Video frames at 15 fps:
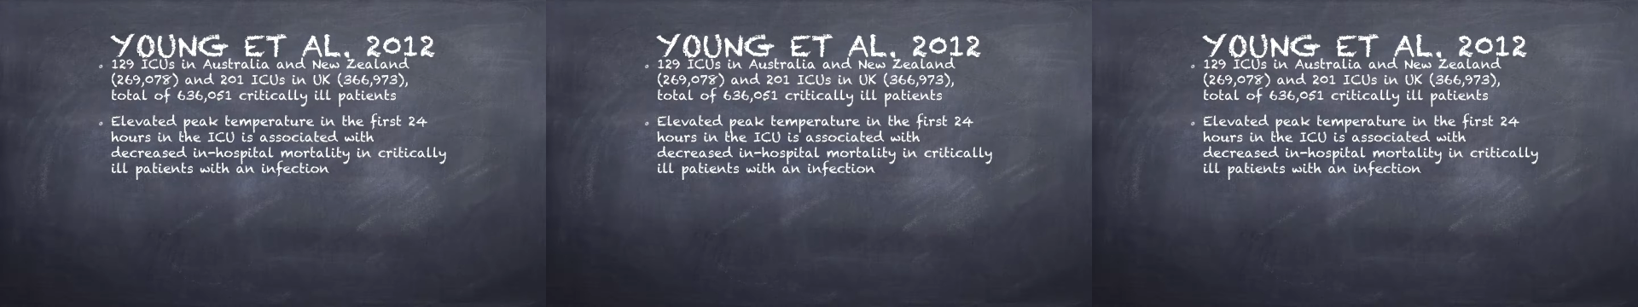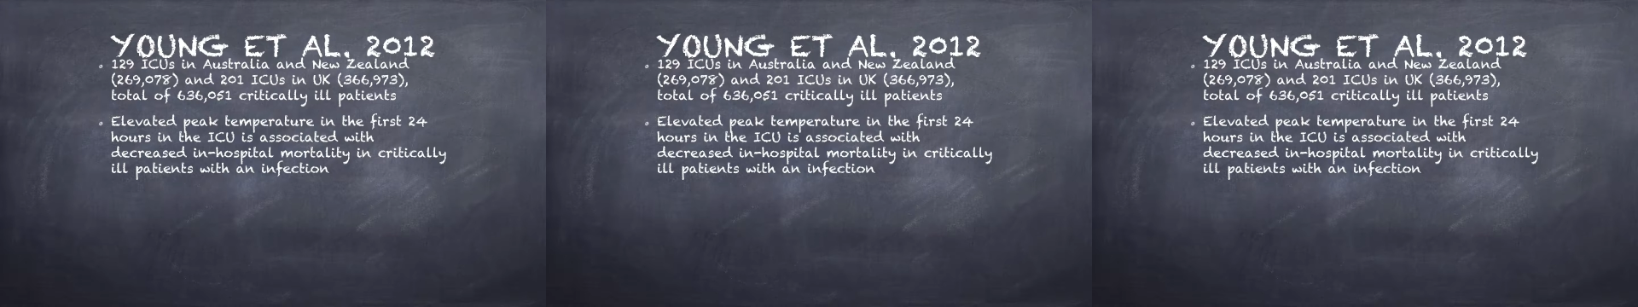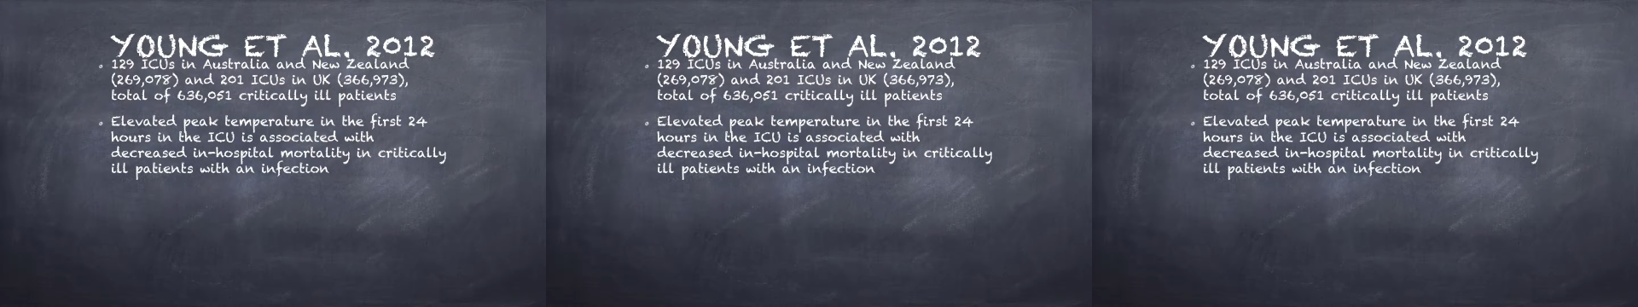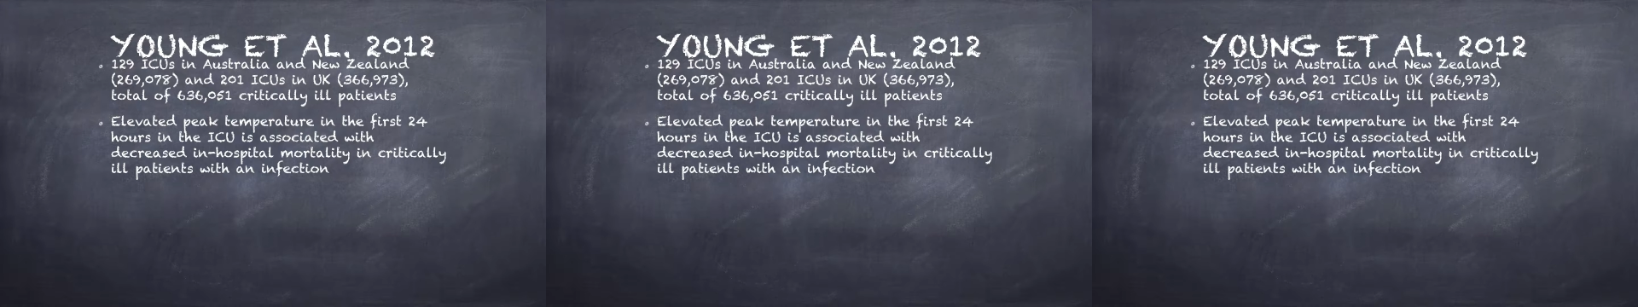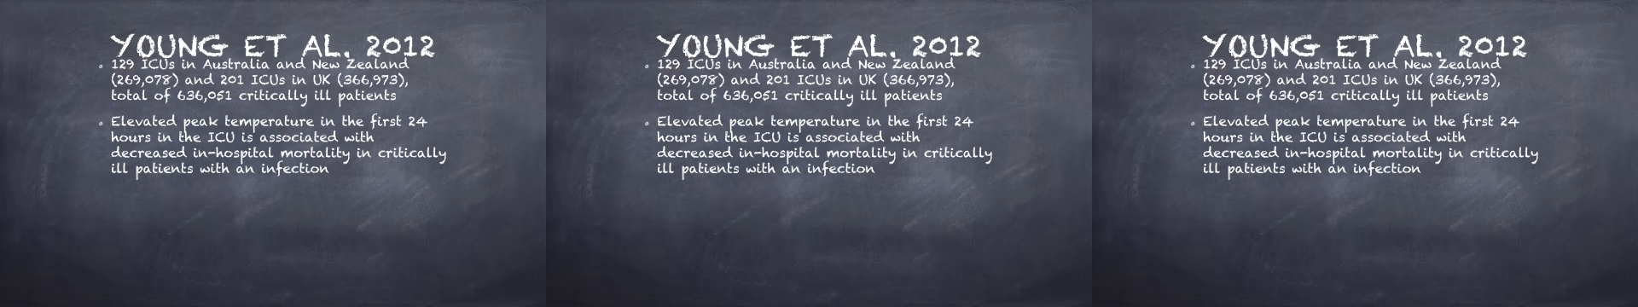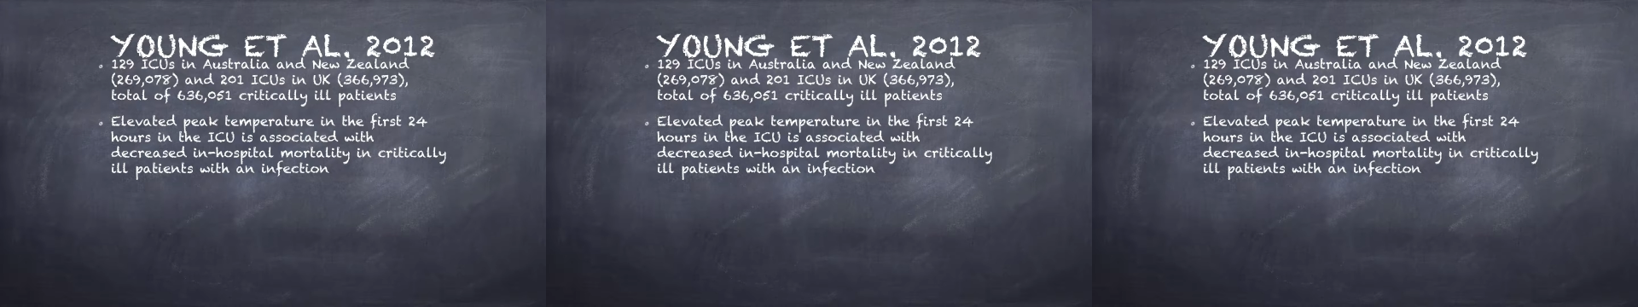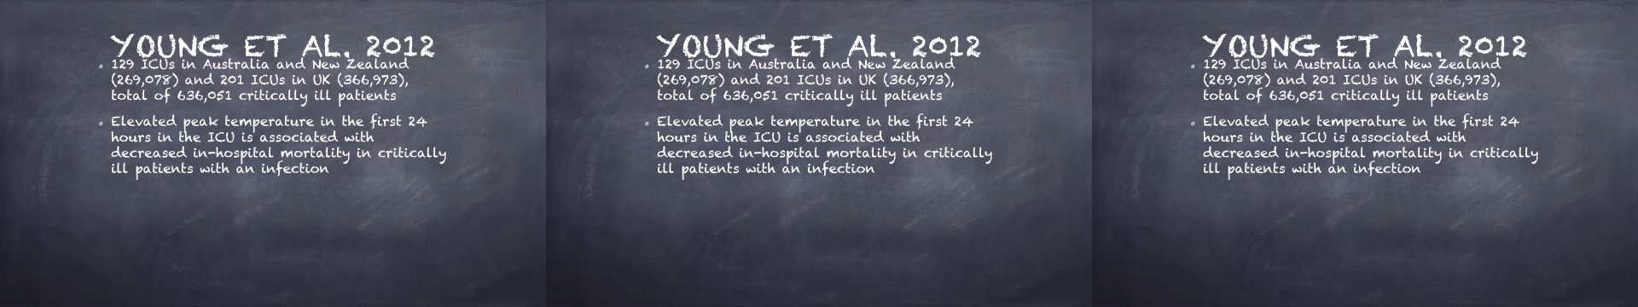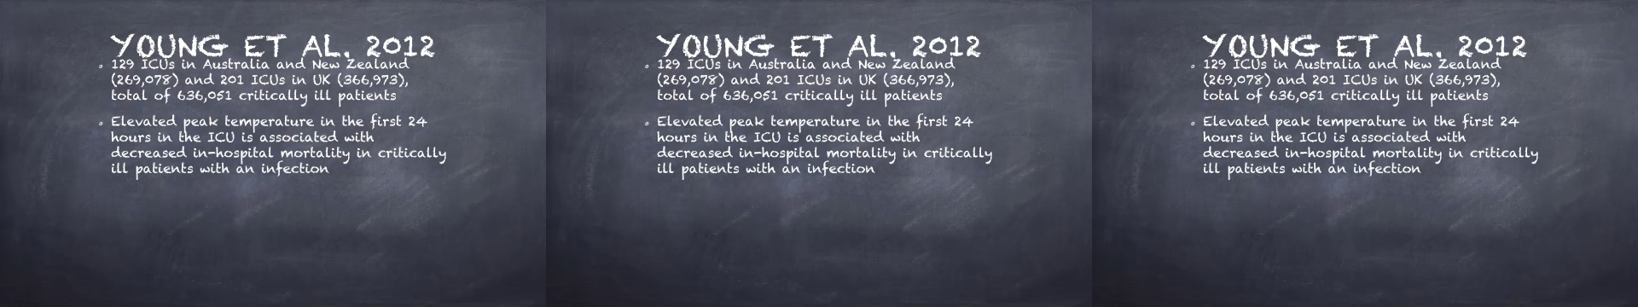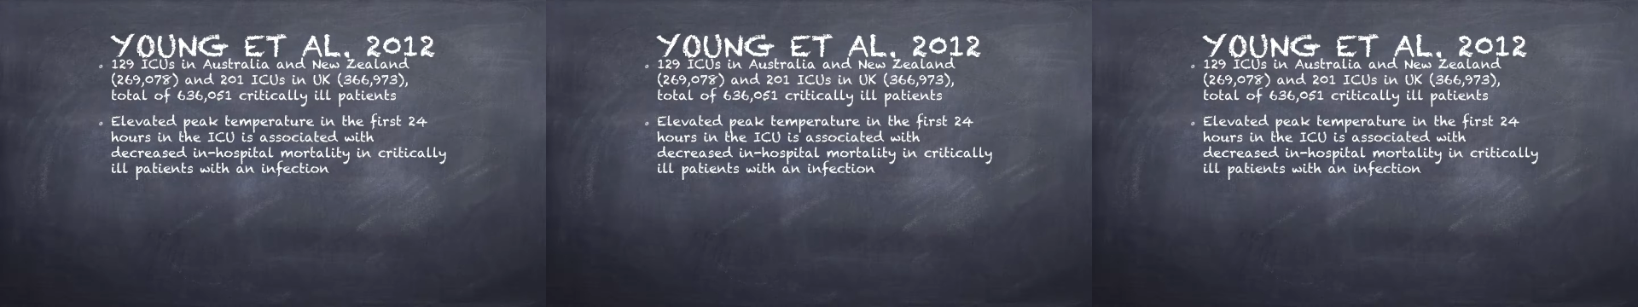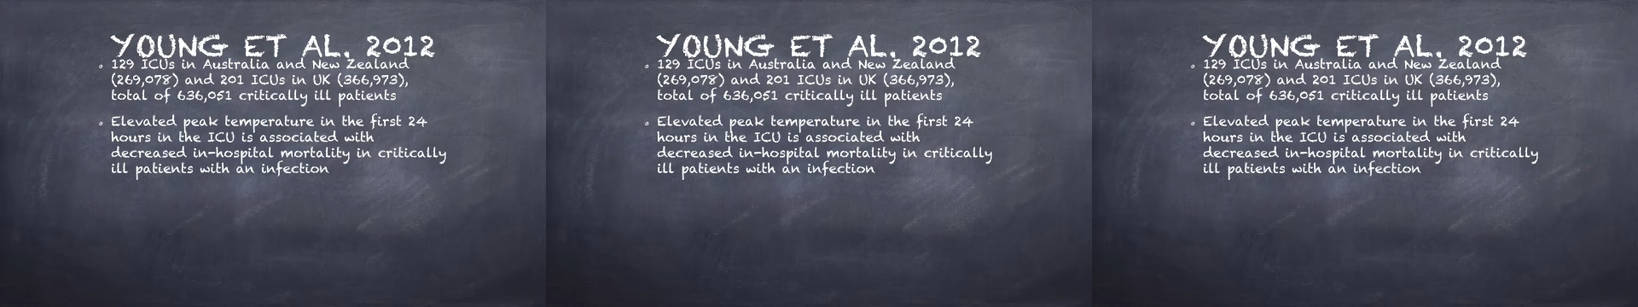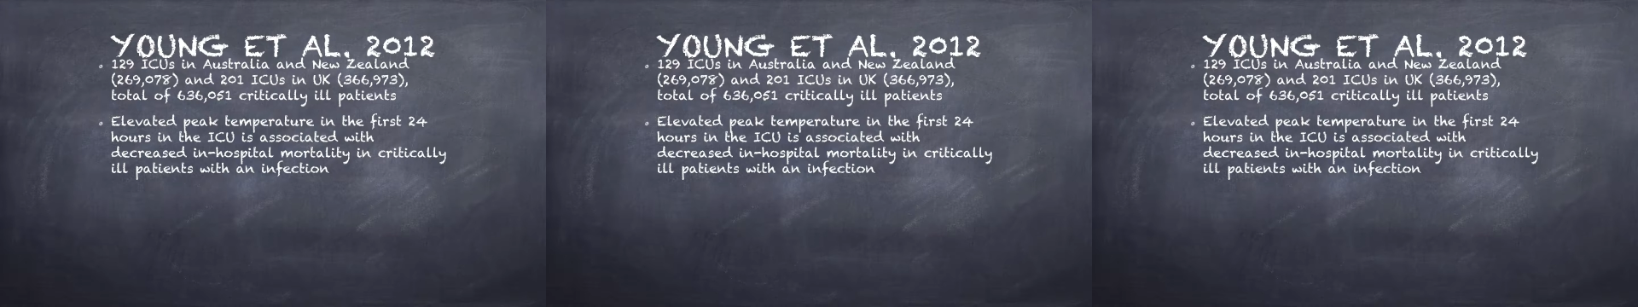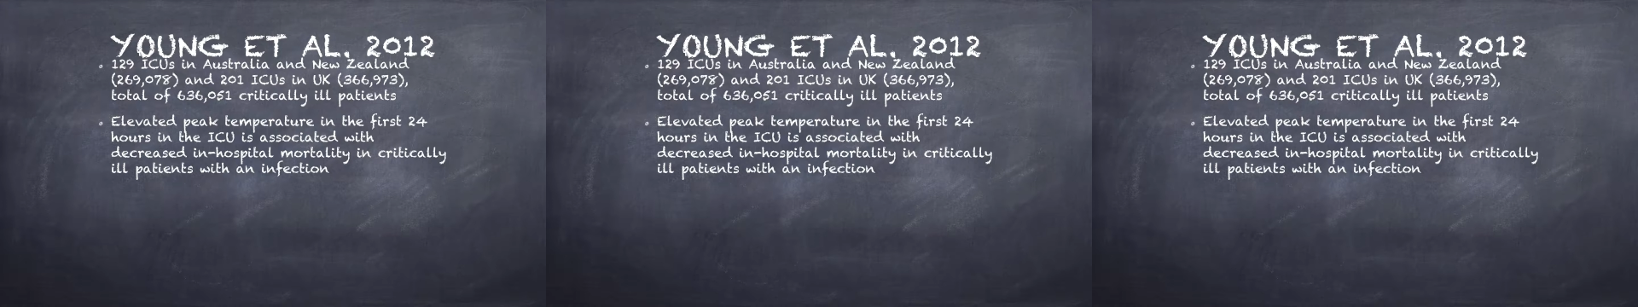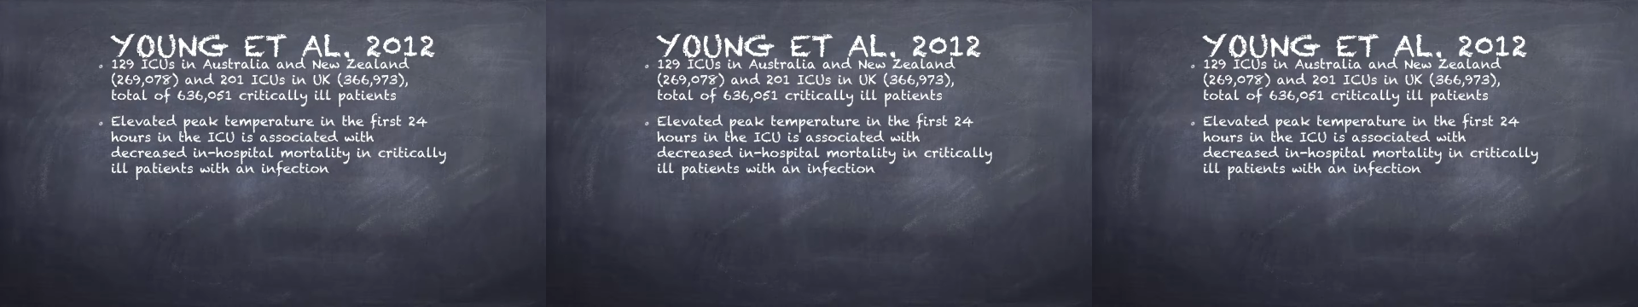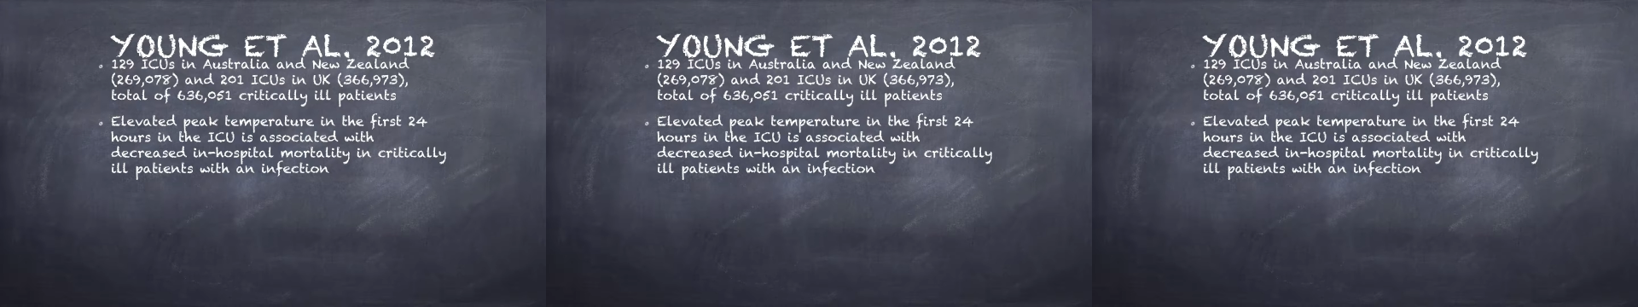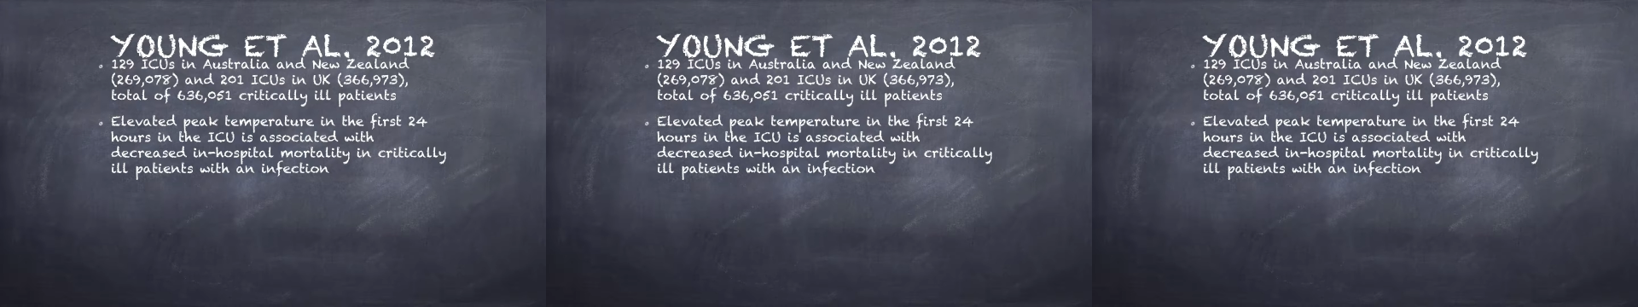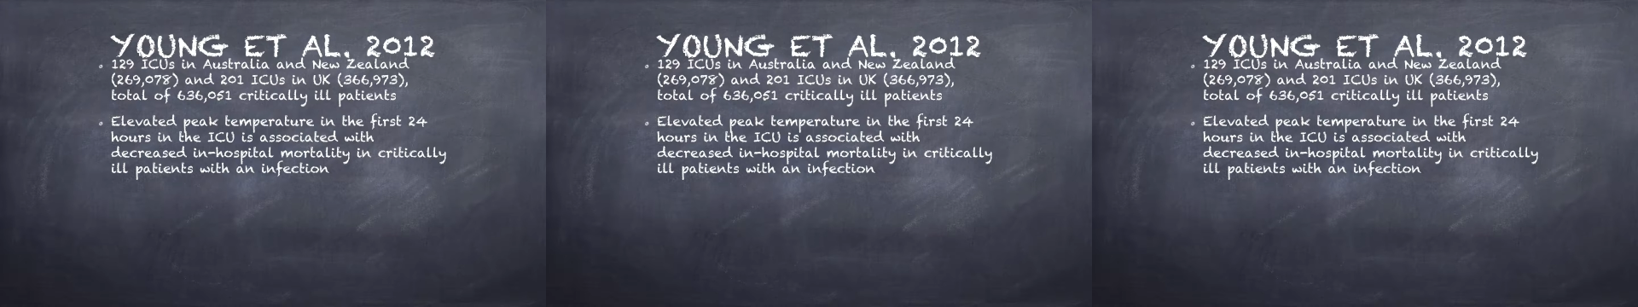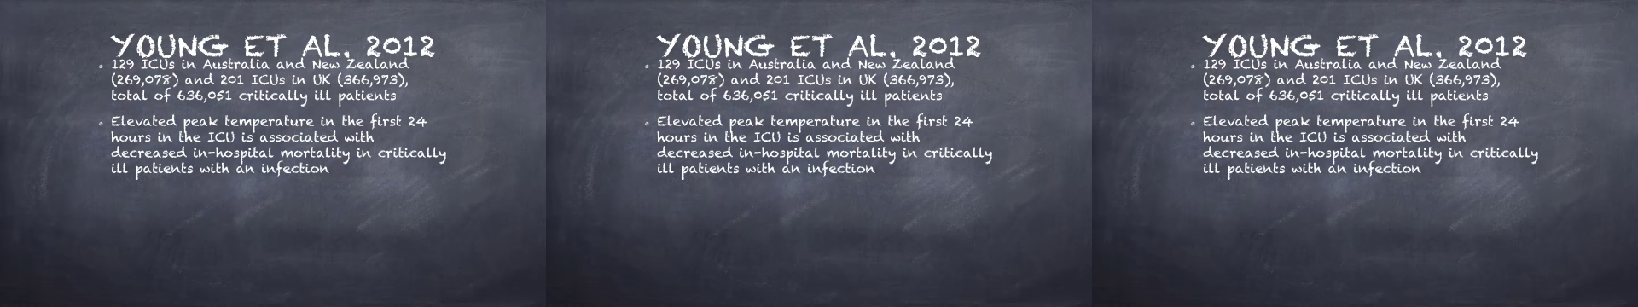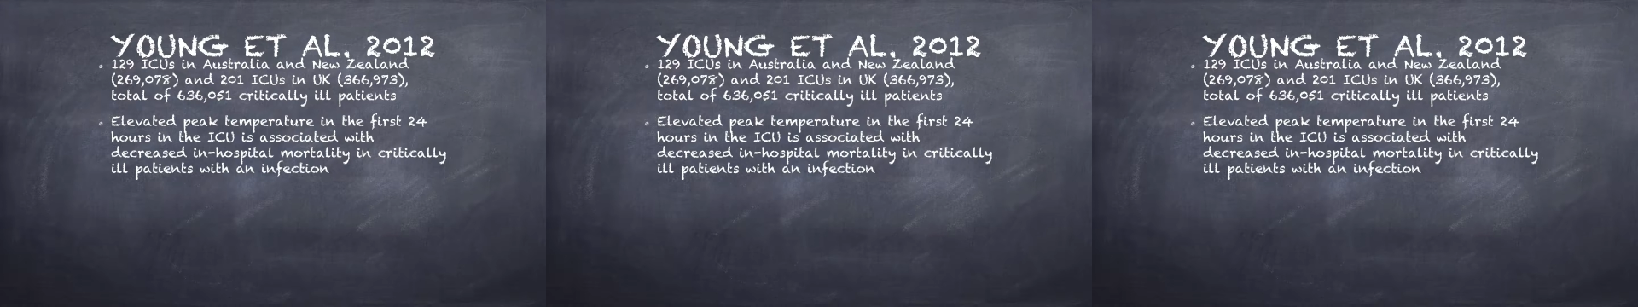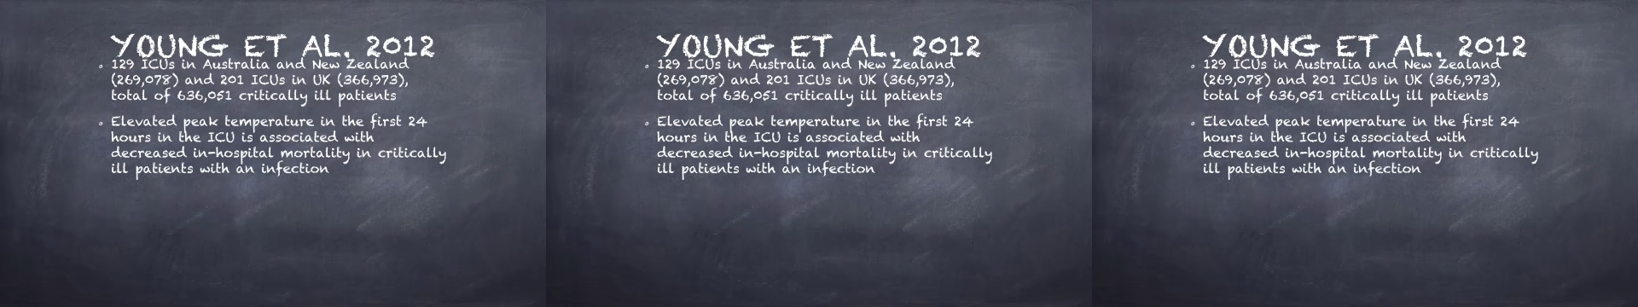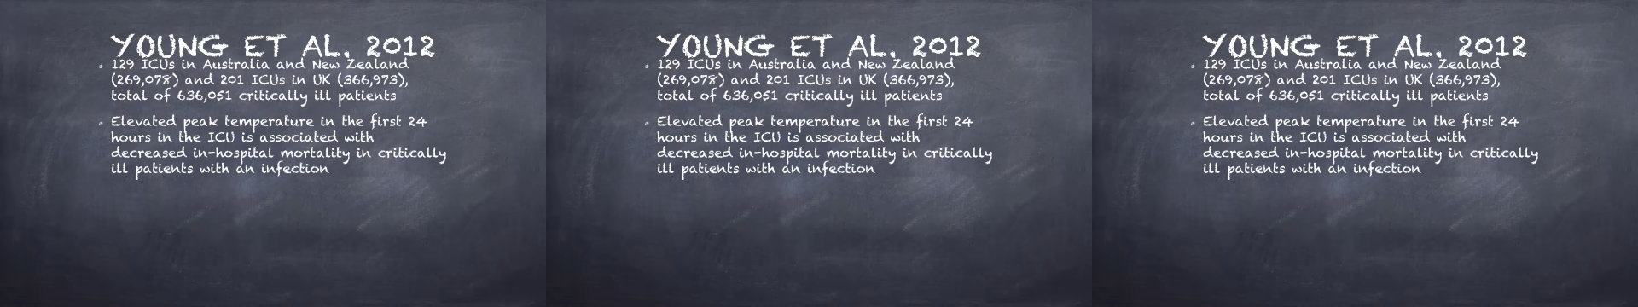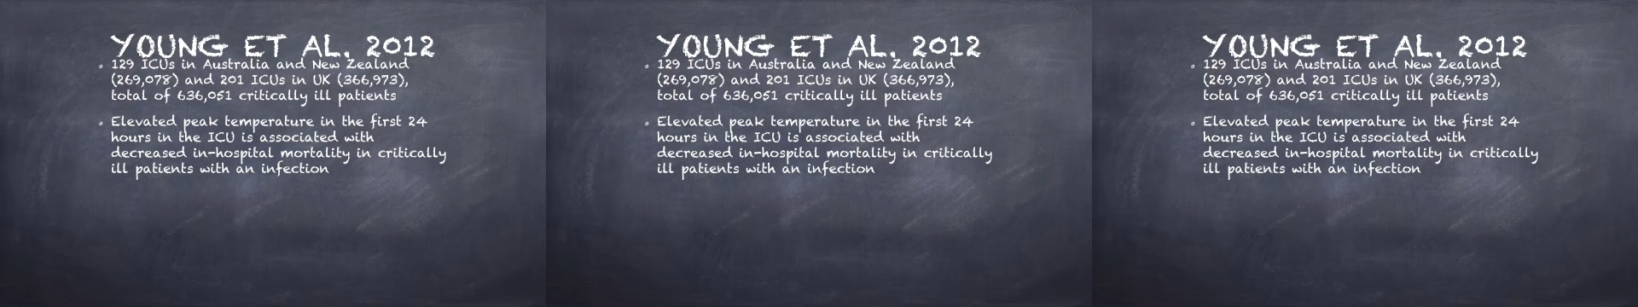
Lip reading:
(no speaker visible)